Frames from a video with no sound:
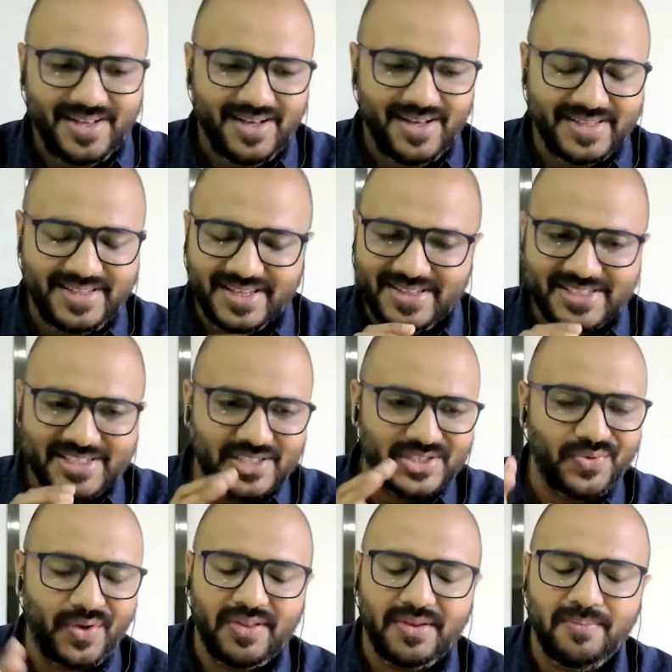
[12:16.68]
I think this
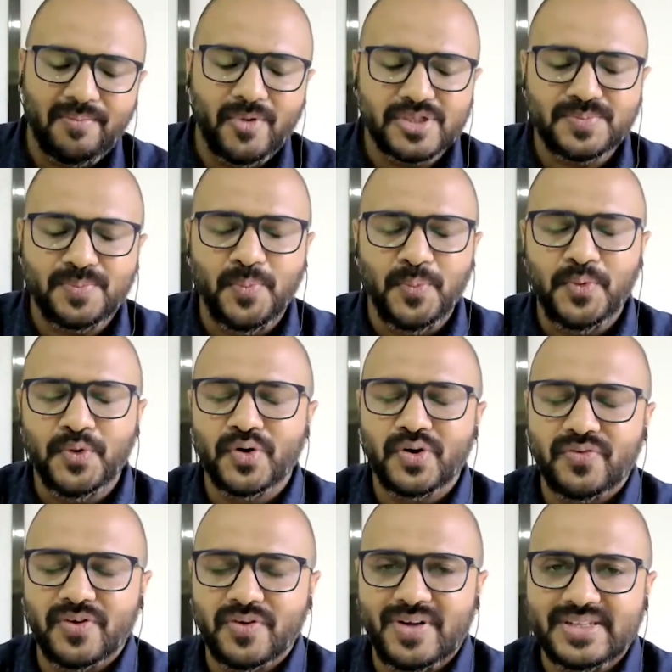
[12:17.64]
is one of the most
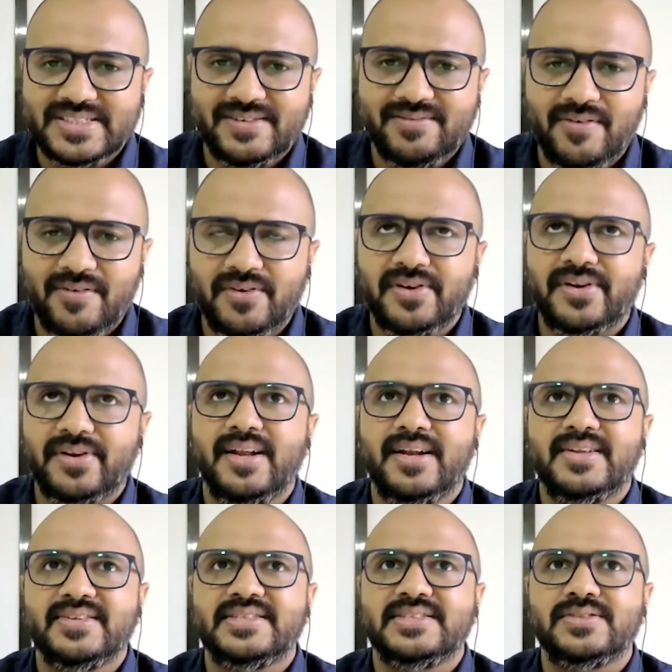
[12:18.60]
beautiful ones I've ever
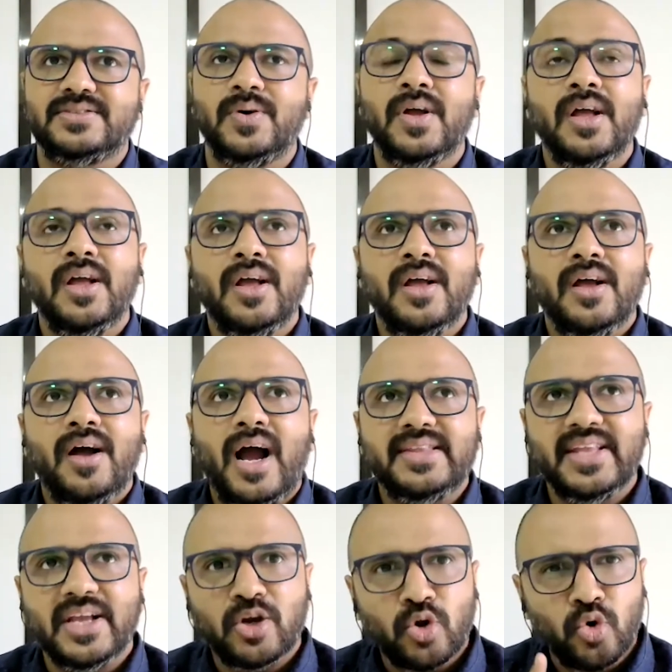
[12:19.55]
listened to. I
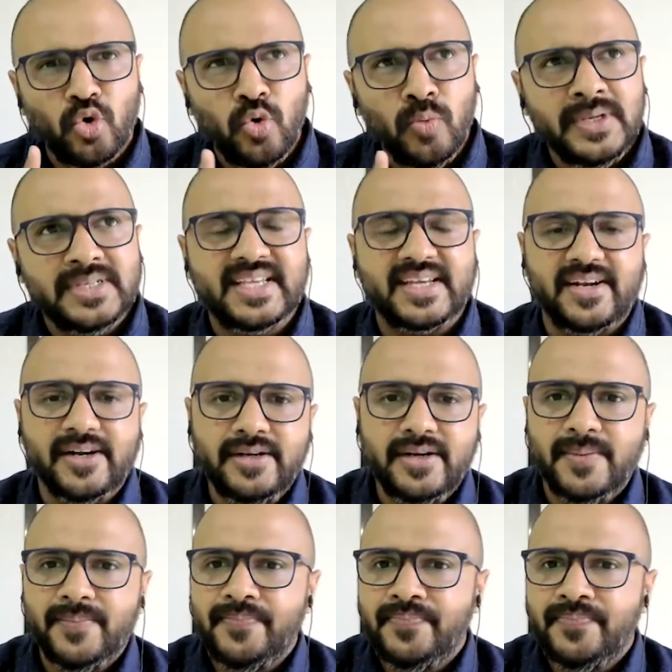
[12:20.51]
think Rumi said it.